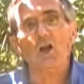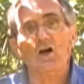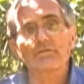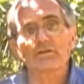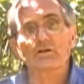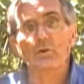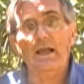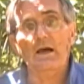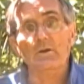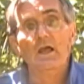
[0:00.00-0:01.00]
off the
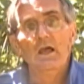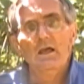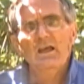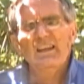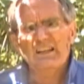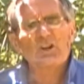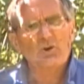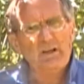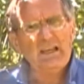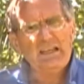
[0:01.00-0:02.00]
ground, it
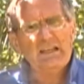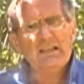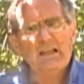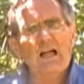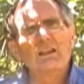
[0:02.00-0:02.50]
created a